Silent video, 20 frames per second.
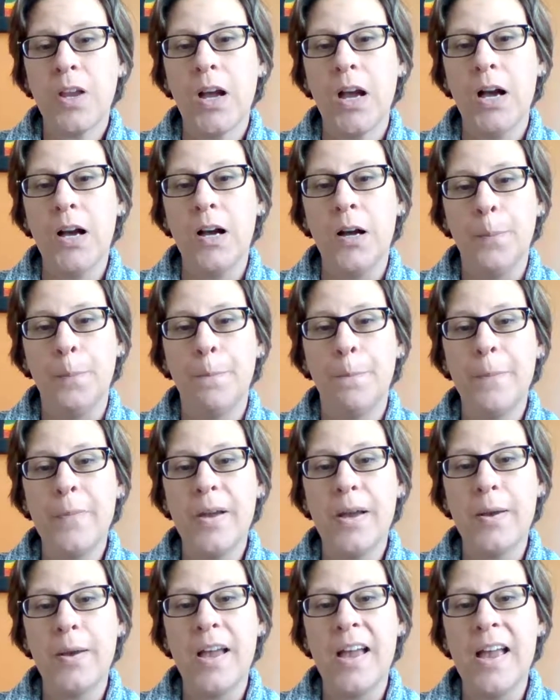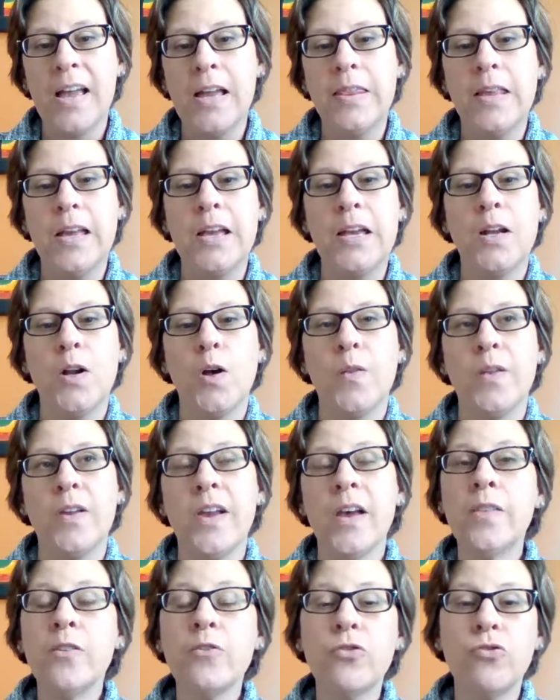And then the
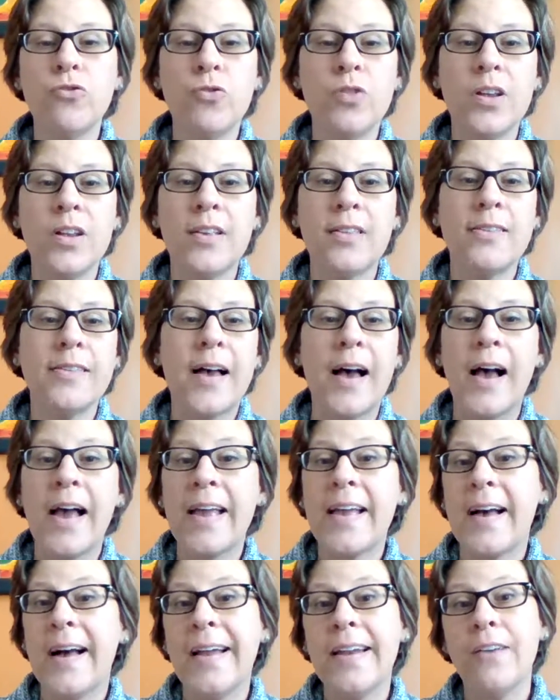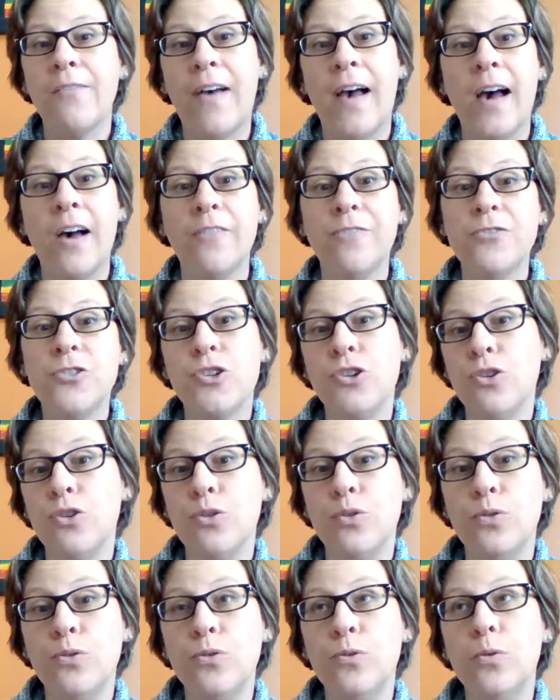other students, I kind of have
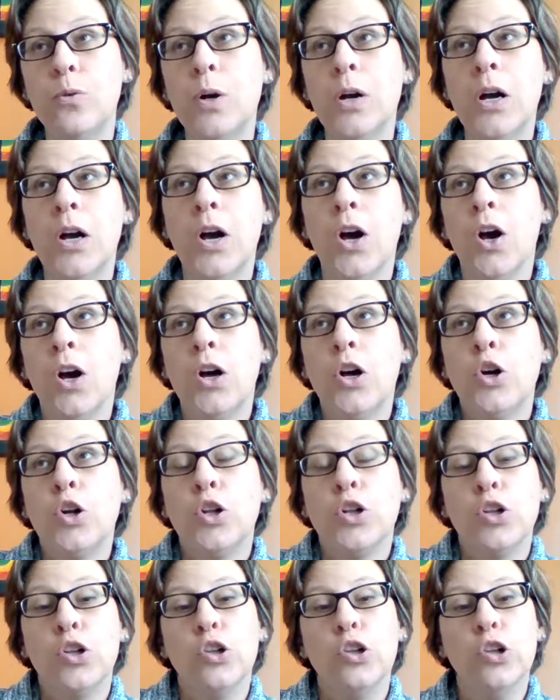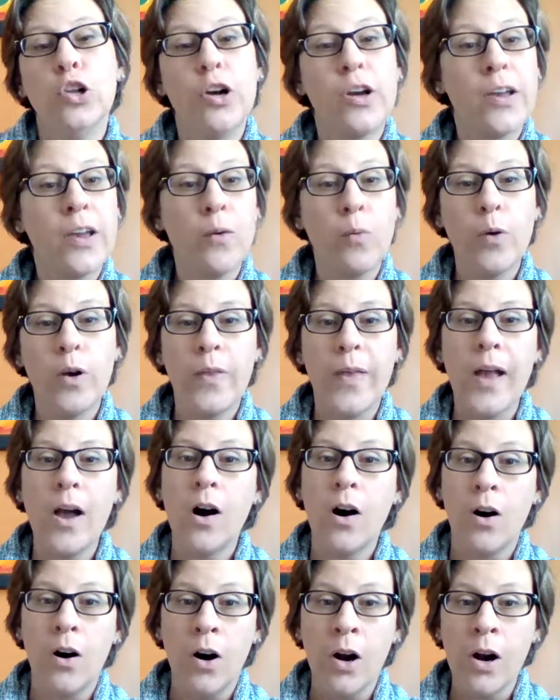to look at where they
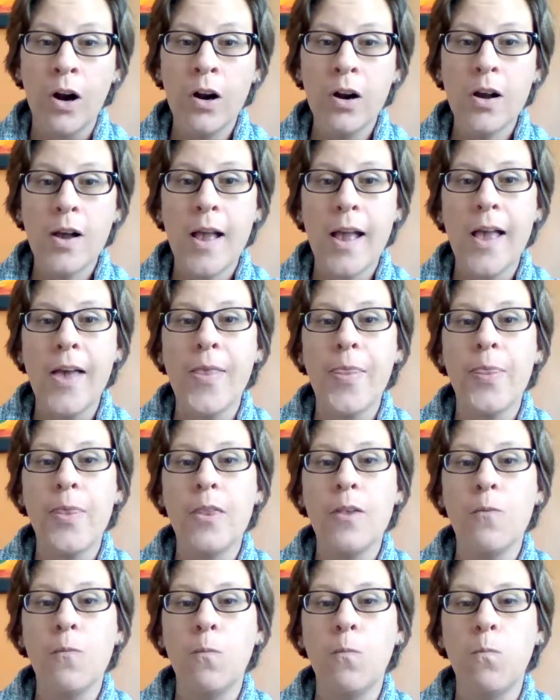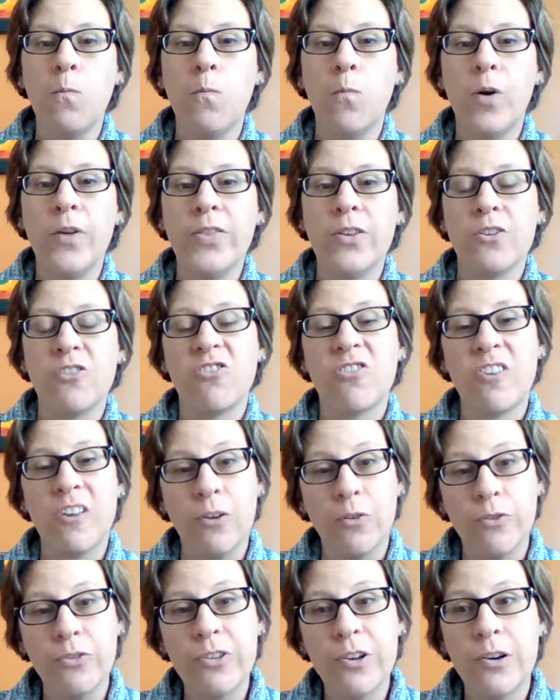are and what their
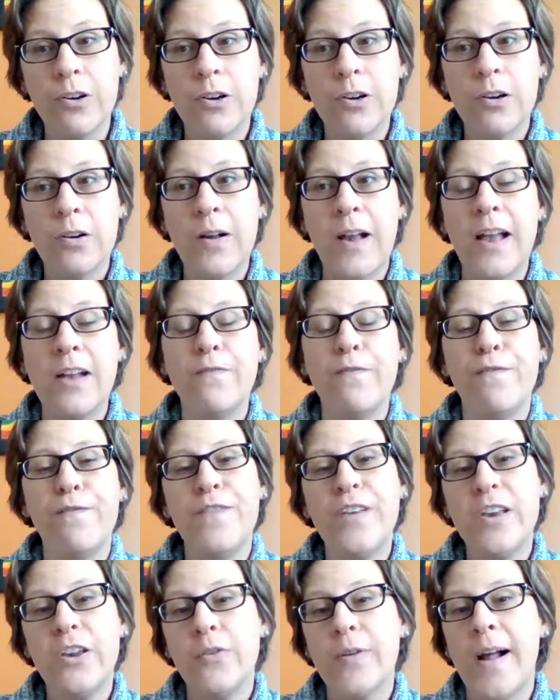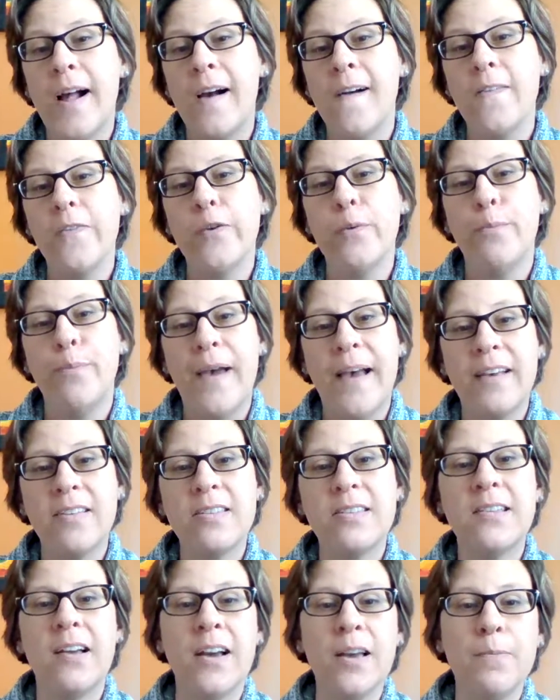skills are and figure out the best
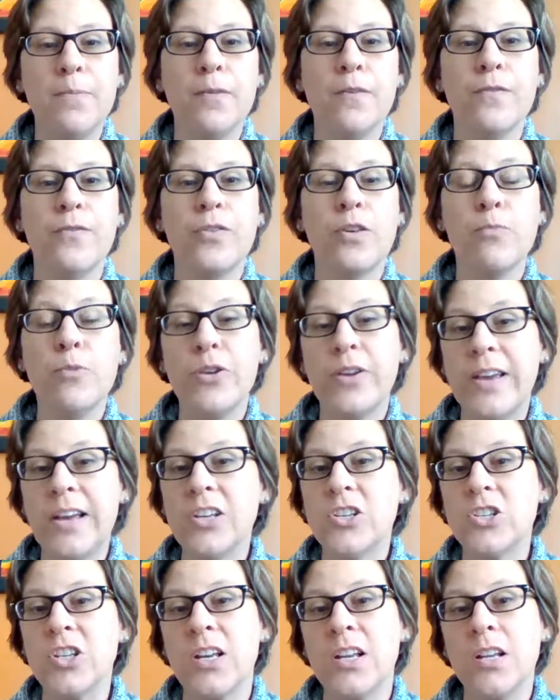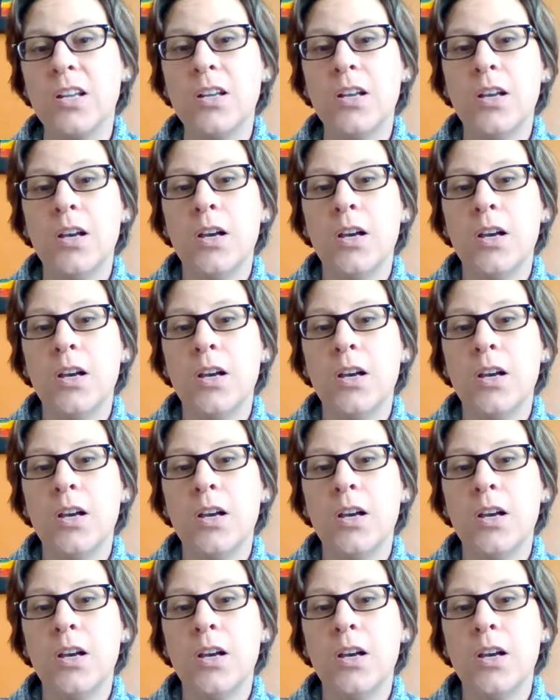type of communication